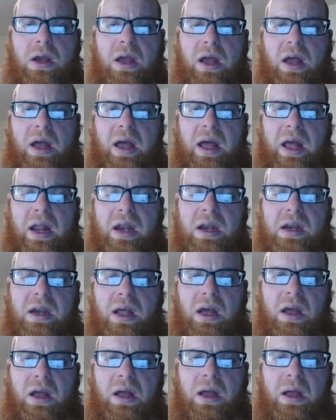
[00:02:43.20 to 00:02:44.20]

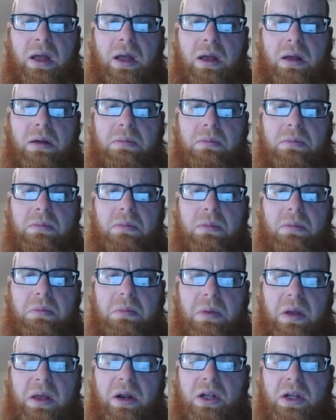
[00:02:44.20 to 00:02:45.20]
and uh,
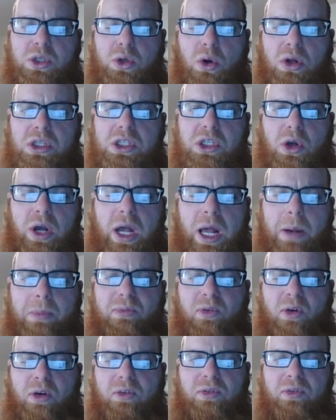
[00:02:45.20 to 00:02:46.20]
it is also
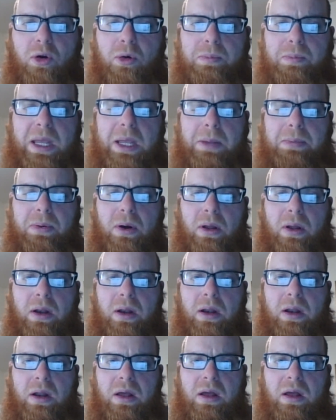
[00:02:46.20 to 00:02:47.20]
helpful for
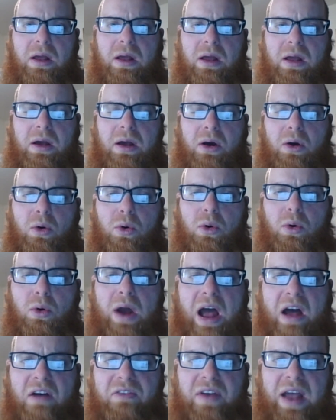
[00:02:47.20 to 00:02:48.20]
people
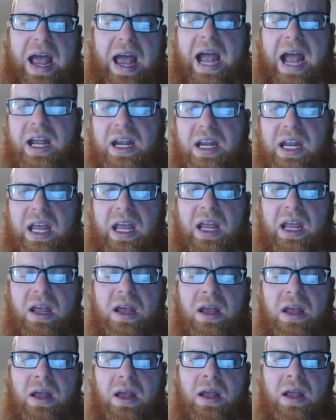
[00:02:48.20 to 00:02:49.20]
who have
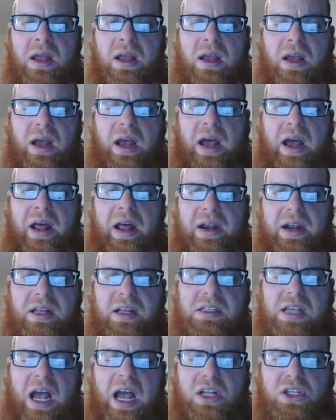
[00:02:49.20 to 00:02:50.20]
acne, and
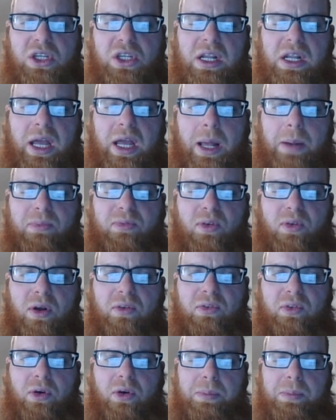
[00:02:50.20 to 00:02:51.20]
it's actually
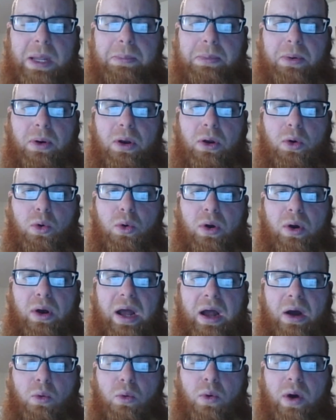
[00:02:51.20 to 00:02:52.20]
helpful for people who,
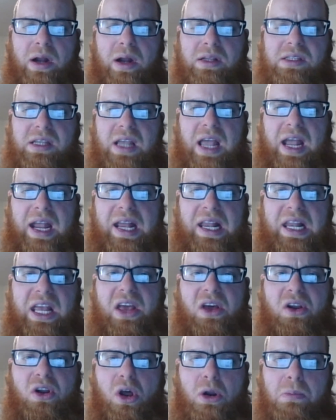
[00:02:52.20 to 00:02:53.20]
who wants a
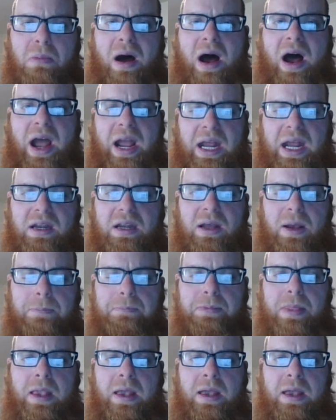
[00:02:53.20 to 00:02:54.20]
clearer mind
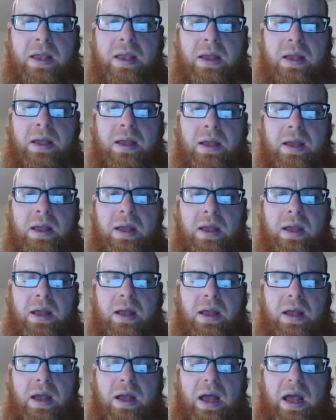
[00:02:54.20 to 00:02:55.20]

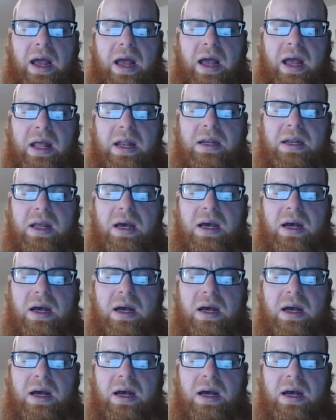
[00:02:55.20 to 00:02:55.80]
and